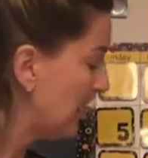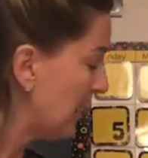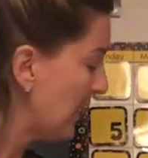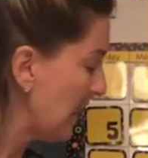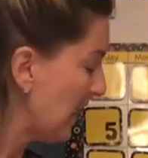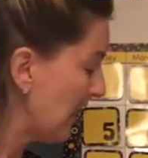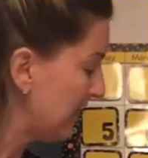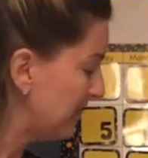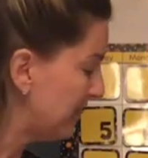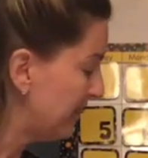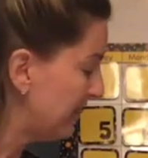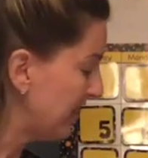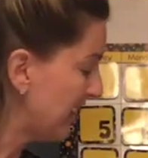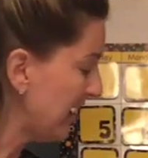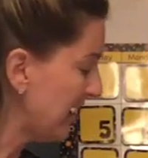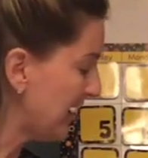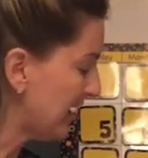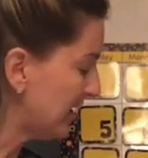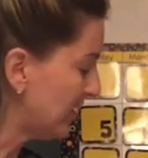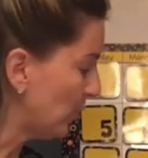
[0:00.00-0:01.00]
And
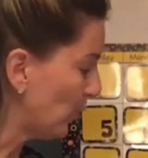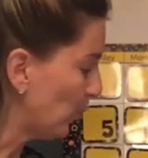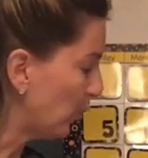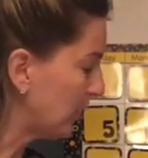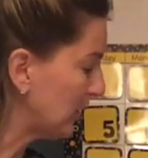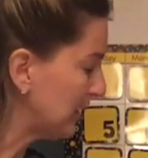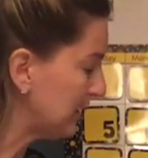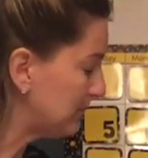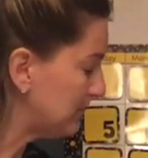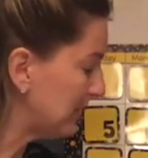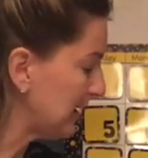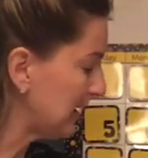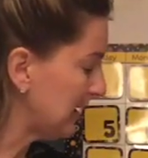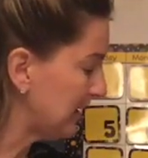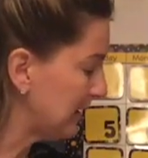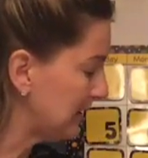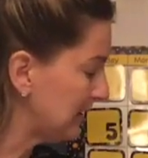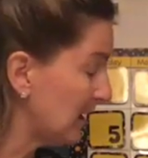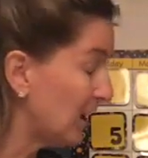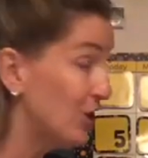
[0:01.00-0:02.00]
then we
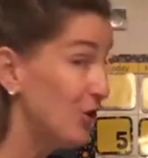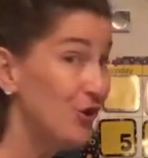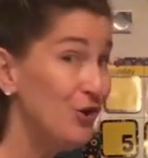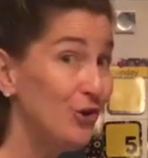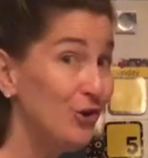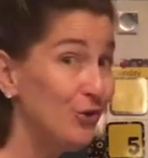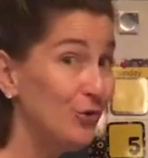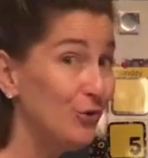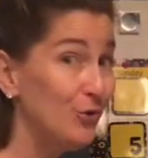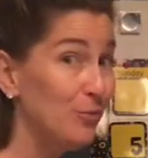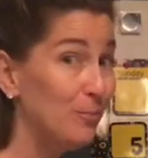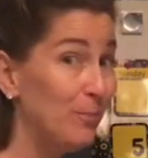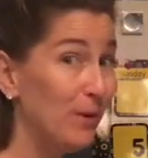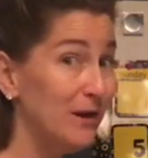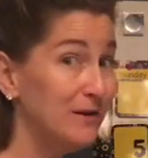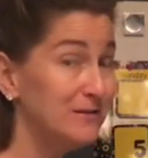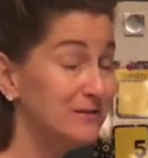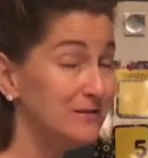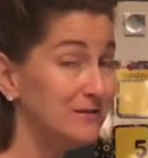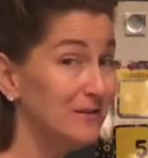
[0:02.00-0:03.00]
made a new
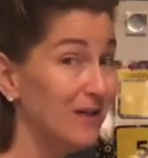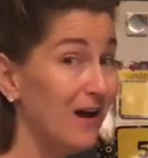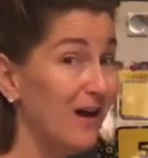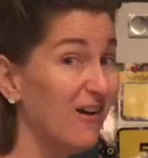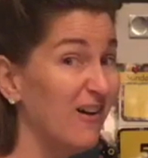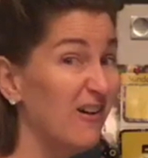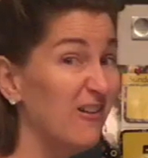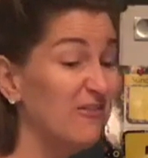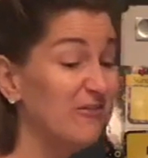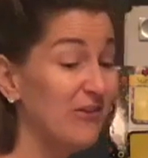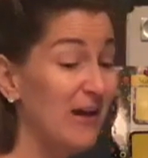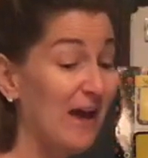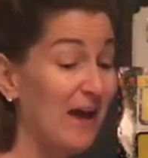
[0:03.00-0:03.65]
bundle of